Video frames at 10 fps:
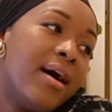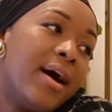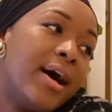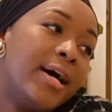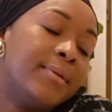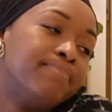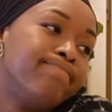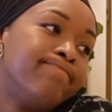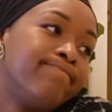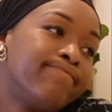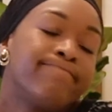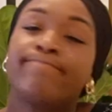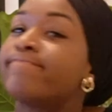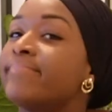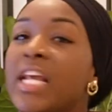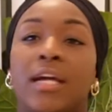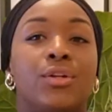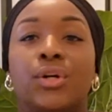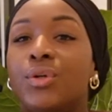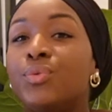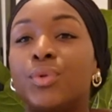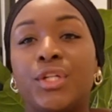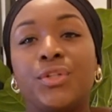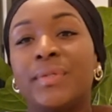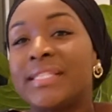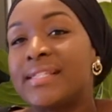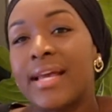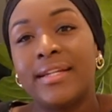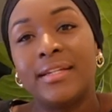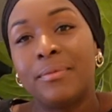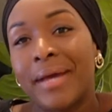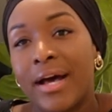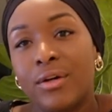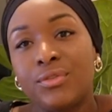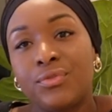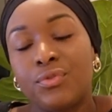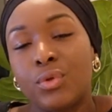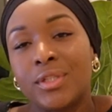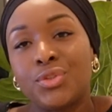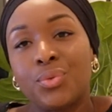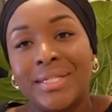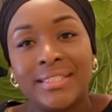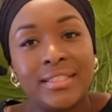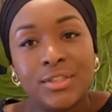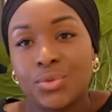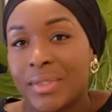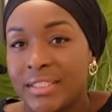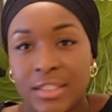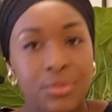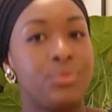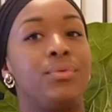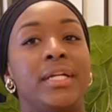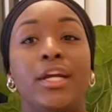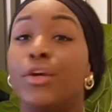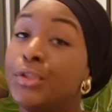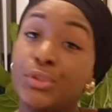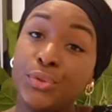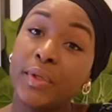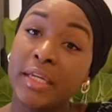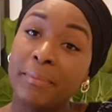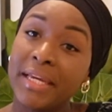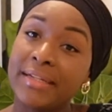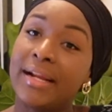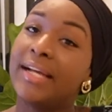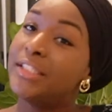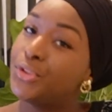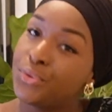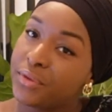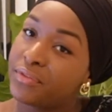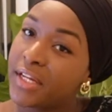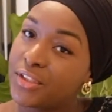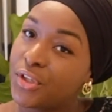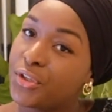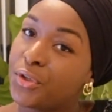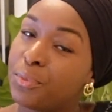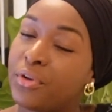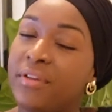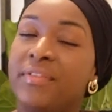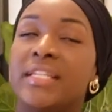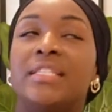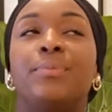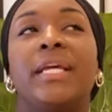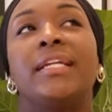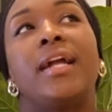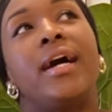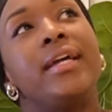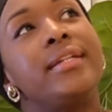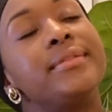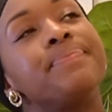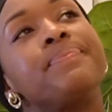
I don't know, what are you excited about for 2023? Are you doing a Make Nine? Did you reflect on your previous Make Nine?